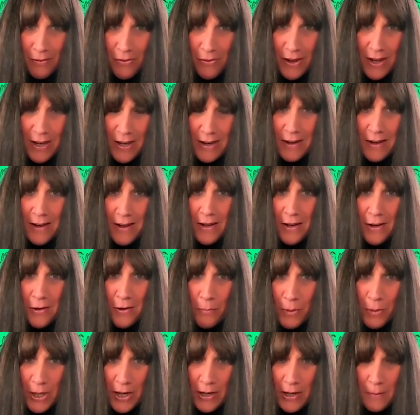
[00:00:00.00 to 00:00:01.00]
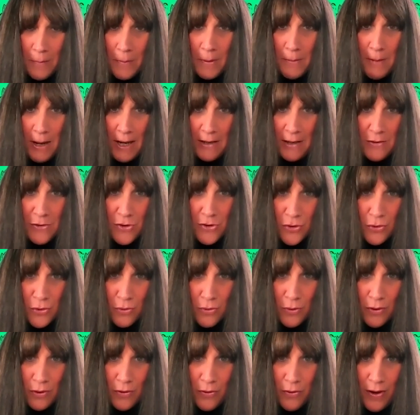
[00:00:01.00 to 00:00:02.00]
then we need to be making
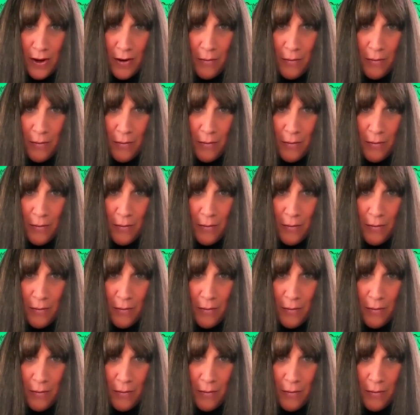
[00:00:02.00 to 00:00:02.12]
sure